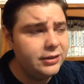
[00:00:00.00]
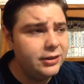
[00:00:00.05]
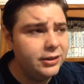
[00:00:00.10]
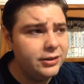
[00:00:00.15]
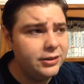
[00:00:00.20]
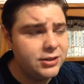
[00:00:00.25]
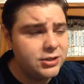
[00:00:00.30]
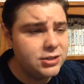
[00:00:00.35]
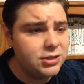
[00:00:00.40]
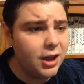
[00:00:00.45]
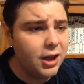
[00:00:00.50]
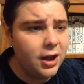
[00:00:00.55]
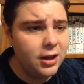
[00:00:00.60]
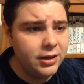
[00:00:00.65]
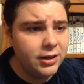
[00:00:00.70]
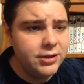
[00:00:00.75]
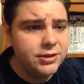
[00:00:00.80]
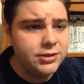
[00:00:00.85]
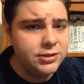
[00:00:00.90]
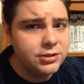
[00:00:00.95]
the the
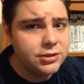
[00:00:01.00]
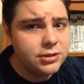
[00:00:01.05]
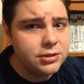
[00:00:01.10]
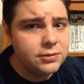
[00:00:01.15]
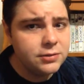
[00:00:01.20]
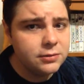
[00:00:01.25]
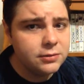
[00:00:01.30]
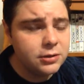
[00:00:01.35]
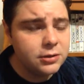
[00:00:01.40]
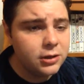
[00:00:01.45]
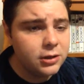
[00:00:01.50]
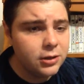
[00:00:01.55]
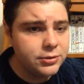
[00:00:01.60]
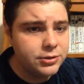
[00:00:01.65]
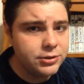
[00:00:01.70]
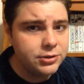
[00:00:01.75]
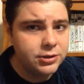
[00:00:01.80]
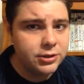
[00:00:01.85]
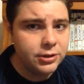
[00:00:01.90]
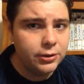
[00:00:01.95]
style is
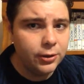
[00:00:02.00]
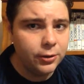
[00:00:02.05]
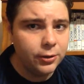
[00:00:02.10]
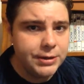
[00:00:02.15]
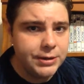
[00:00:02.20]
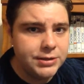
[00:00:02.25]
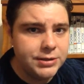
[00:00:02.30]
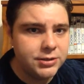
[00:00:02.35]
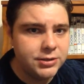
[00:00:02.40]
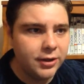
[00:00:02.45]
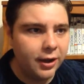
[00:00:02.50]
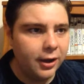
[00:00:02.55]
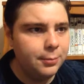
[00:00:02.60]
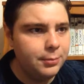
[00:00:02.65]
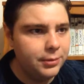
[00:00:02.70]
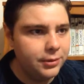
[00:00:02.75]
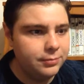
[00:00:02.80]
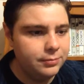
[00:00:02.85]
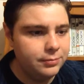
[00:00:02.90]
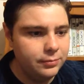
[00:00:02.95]
close to the Nolan style,
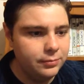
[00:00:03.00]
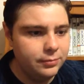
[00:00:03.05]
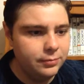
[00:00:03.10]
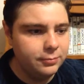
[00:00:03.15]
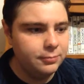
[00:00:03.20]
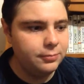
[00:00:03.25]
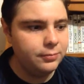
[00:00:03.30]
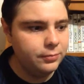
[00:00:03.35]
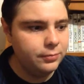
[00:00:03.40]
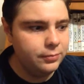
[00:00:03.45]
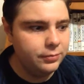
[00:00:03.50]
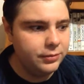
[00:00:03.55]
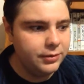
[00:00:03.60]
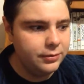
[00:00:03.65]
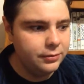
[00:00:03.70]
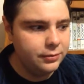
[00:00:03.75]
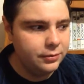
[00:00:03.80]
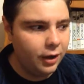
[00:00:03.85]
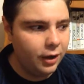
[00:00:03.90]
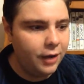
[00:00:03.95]
but
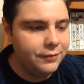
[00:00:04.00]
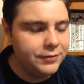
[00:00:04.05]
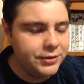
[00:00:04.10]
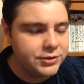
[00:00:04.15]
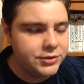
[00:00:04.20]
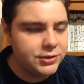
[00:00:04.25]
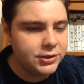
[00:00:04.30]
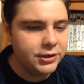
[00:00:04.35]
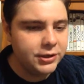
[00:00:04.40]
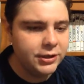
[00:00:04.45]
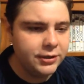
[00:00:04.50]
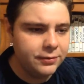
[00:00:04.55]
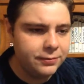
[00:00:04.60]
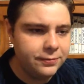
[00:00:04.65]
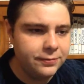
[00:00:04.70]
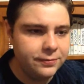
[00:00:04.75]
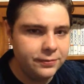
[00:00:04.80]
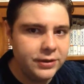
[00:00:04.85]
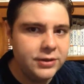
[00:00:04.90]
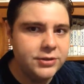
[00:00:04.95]
obviously, if
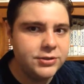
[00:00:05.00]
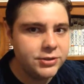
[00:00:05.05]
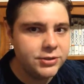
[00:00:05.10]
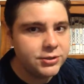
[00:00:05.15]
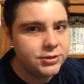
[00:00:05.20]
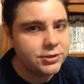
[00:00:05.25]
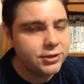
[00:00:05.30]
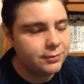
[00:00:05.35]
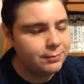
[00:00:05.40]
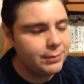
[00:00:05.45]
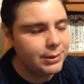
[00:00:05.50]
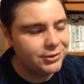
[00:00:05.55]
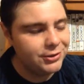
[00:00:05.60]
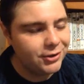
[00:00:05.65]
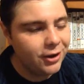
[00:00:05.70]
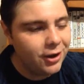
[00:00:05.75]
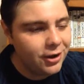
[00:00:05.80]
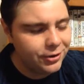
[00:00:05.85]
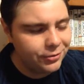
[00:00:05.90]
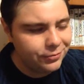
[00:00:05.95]
he's a
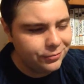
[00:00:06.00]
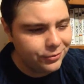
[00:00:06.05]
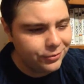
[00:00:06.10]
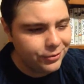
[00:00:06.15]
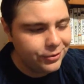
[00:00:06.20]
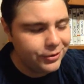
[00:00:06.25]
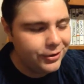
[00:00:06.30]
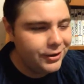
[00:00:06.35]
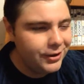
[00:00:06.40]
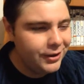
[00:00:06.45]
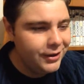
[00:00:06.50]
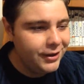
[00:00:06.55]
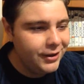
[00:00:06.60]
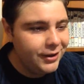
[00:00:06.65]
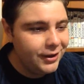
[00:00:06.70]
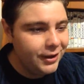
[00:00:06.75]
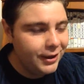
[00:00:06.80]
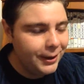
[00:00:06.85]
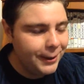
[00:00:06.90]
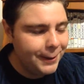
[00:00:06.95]
cinematographer.
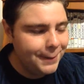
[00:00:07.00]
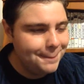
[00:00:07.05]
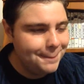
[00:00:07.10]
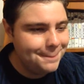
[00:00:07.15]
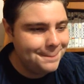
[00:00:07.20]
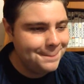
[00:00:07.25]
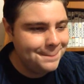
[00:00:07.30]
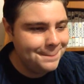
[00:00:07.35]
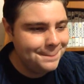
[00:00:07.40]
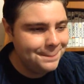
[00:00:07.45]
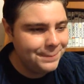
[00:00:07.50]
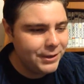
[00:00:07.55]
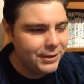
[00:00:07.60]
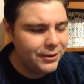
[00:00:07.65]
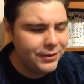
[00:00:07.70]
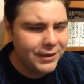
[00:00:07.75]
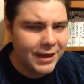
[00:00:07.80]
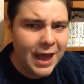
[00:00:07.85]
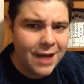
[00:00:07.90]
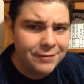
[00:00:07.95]
Um, you
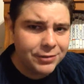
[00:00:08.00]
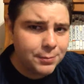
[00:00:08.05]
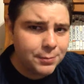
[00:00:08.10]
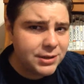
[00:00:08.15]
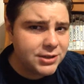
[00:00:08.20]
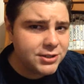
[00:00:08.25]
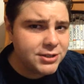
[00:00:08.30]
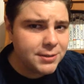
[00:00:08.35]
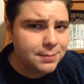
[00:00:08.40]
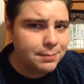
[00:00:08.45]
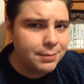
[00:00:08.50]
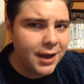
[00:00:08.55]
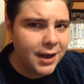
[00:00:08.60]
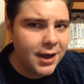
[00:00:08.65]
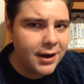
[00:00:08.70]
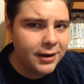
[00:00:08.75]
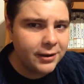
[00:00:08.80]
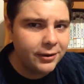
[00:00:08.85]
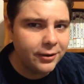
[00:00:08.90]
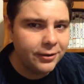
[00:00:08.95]
know, they have to be
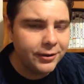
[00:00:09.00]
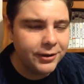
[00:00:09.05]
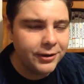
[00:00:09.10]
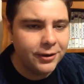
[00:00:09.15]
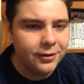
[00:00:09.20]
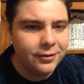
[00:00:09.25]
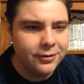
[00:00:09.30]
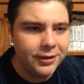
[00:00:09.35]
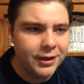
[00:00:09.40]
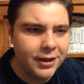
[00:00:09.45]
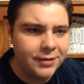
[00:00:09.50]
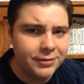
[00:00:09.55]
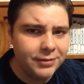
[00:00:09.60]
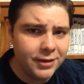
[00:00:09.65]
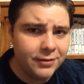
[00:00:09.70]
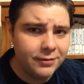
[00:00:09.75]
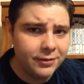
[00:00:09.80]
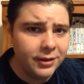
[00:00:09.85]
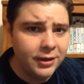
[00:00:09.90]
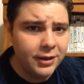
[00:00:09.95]
simpatico, you know? They have
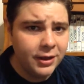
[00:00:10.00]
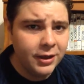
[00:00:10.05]
to have